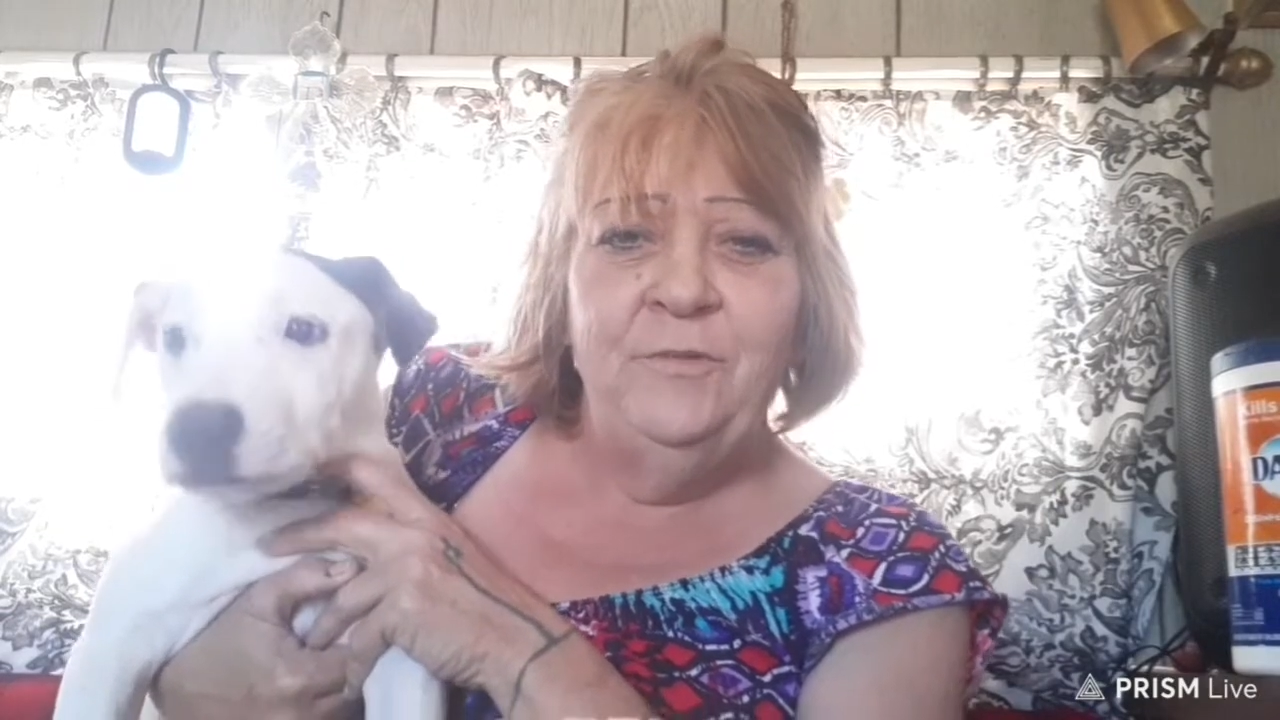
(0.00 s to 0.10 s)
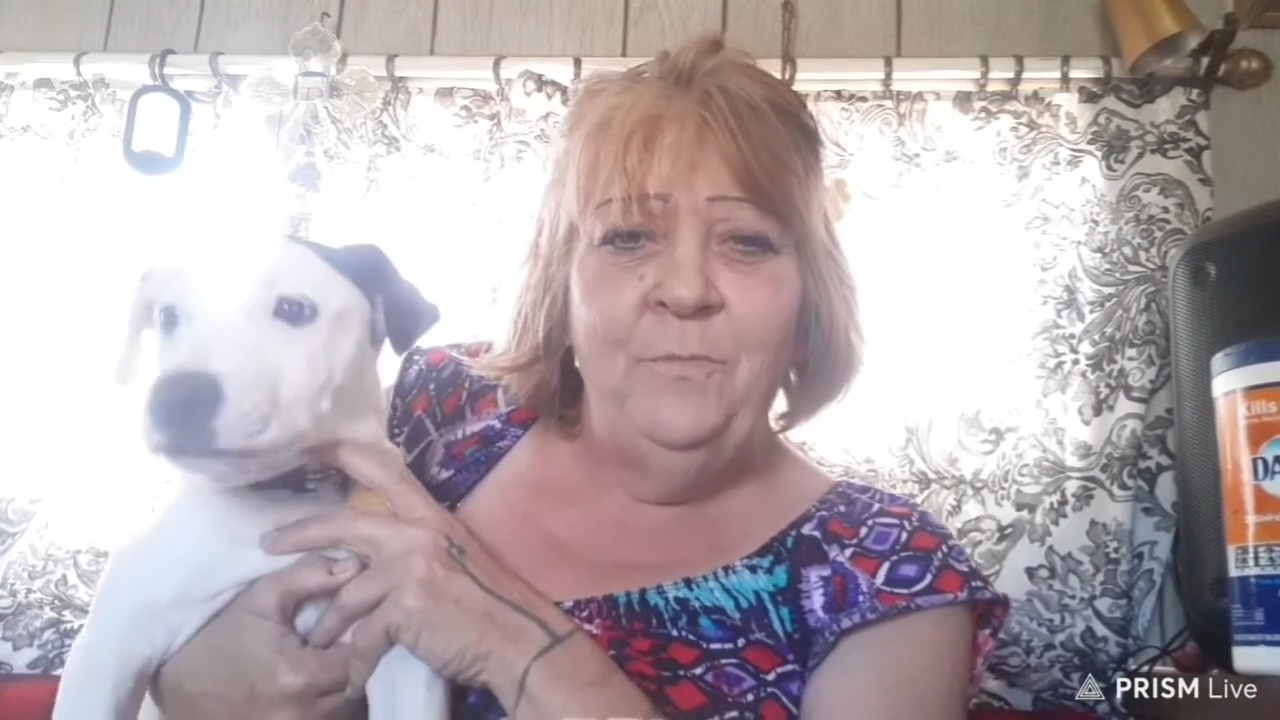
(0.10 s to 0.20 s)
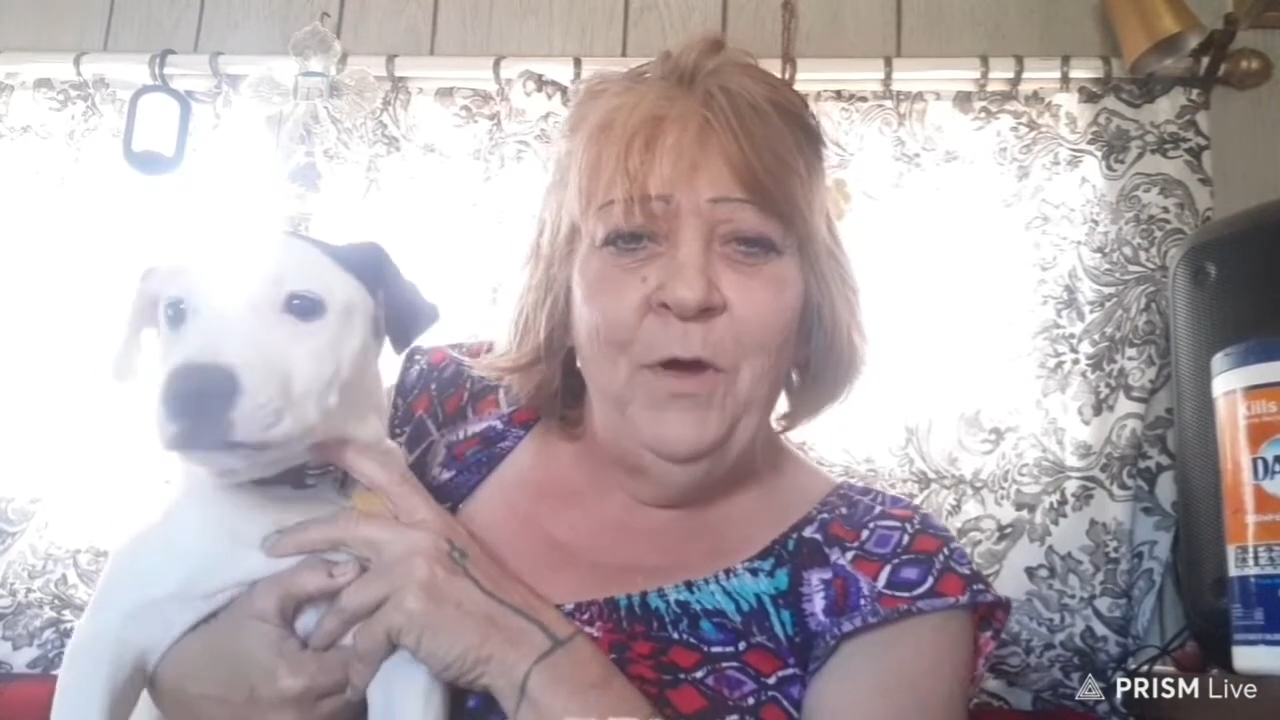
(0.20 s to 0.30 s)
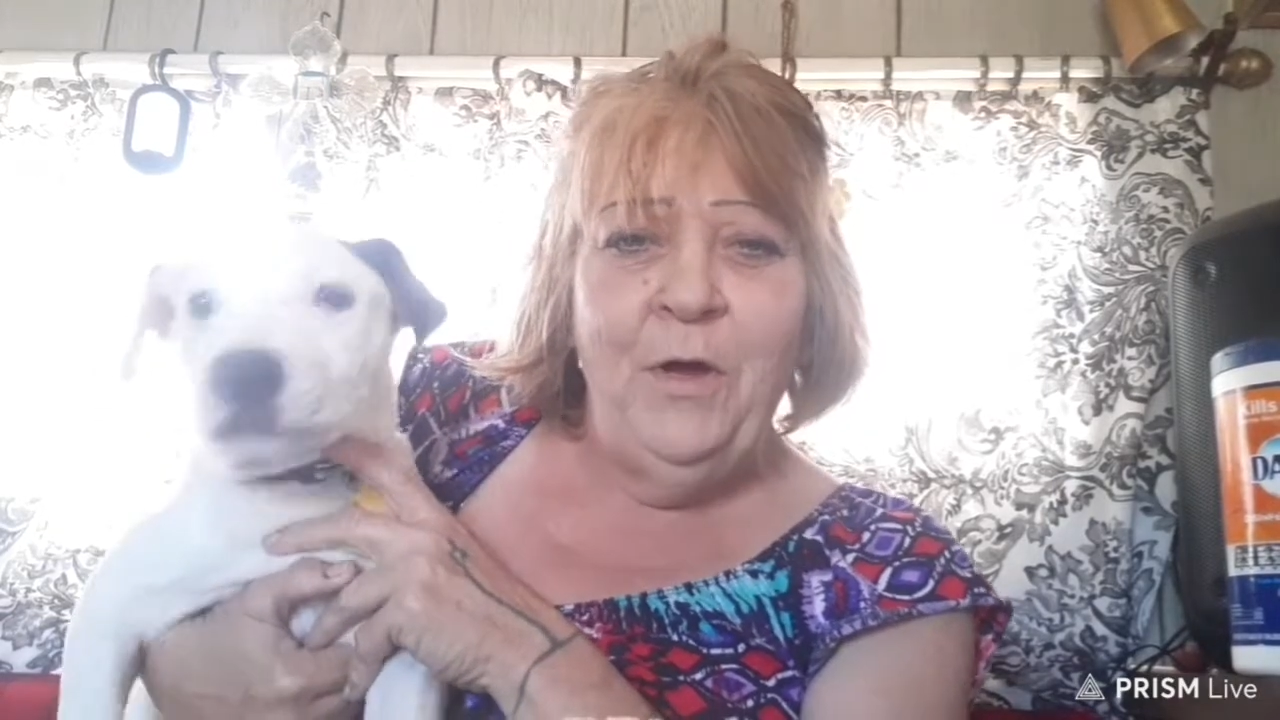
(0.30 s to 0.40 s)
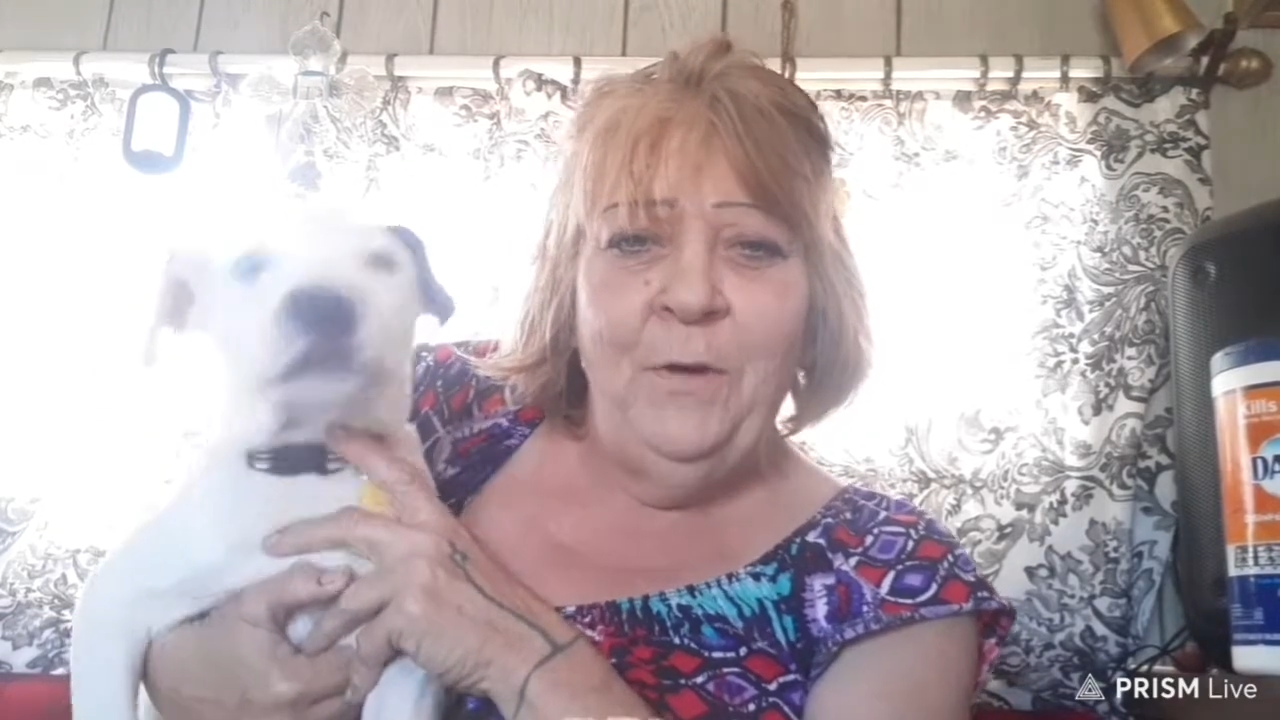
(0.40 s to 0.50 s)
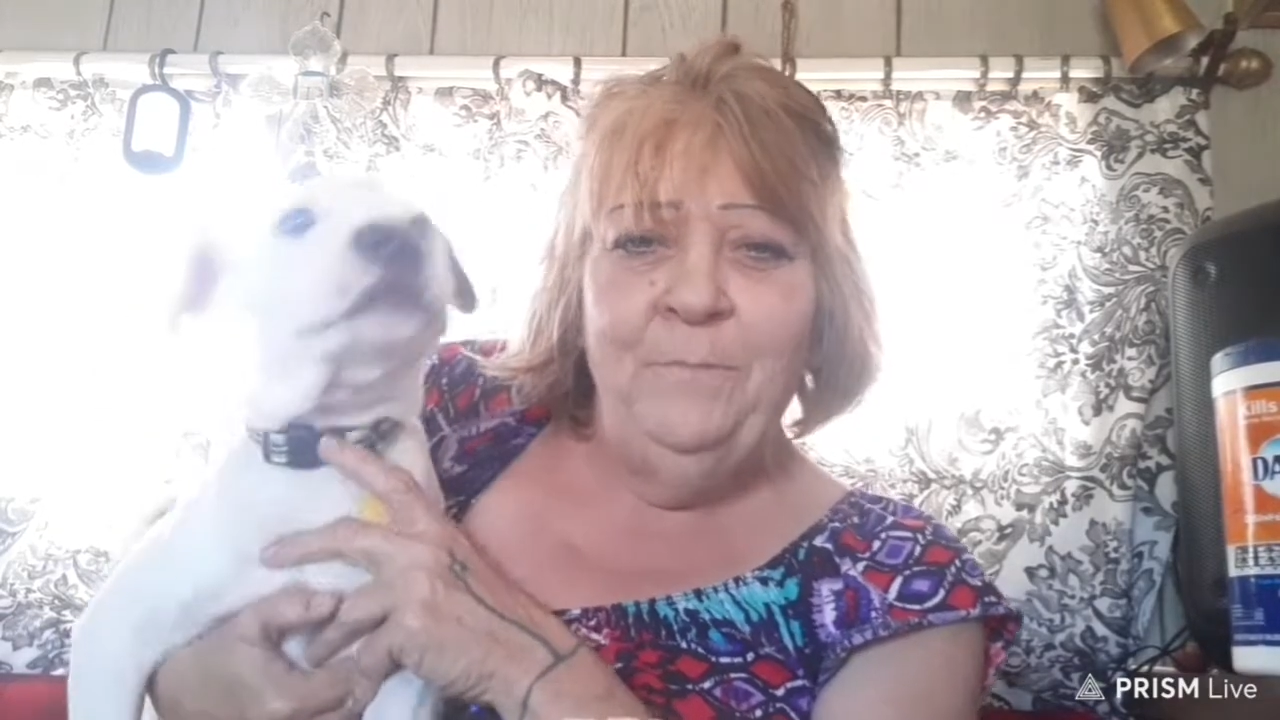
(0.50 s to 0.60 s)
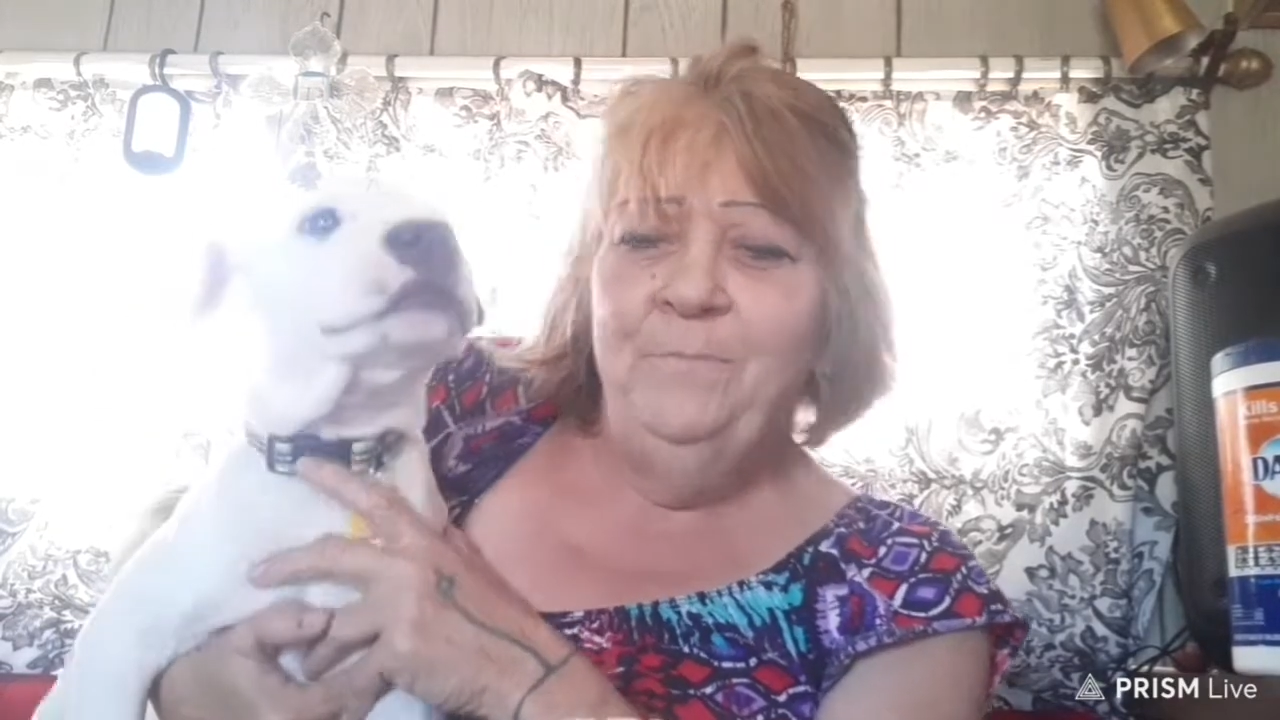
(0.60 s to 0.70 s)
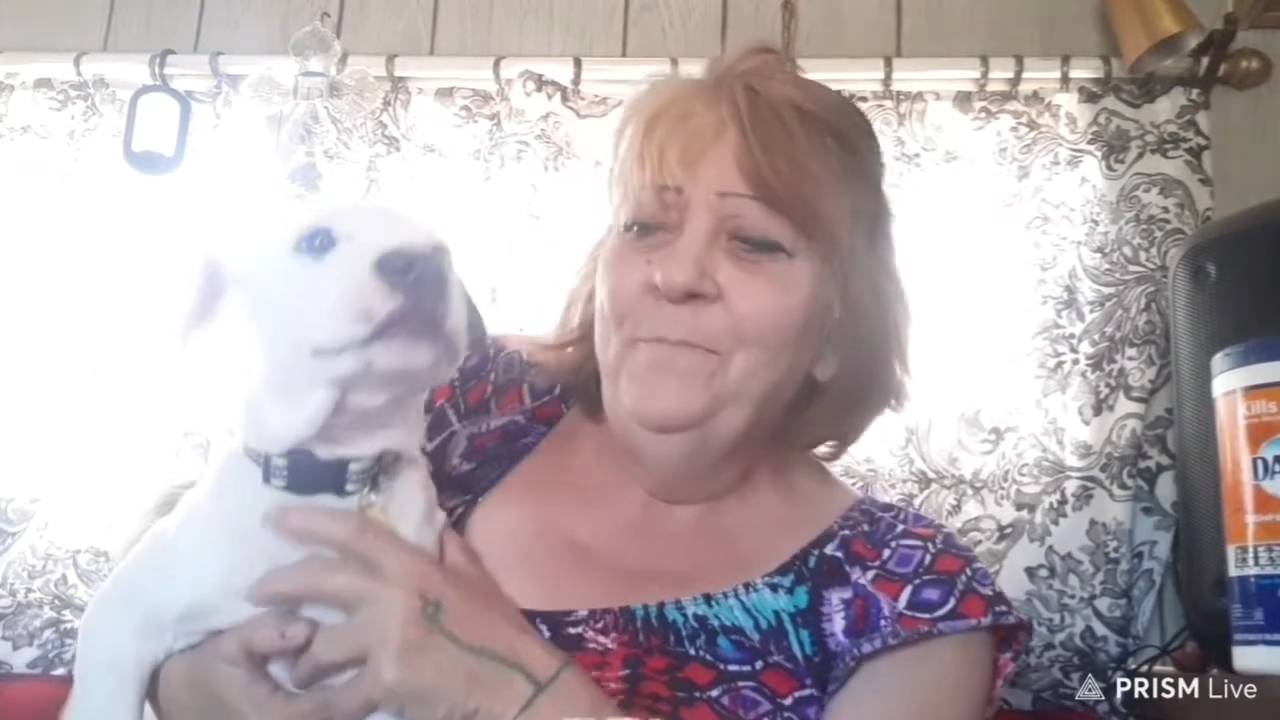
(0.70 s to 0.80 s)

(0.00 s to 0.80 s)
pup.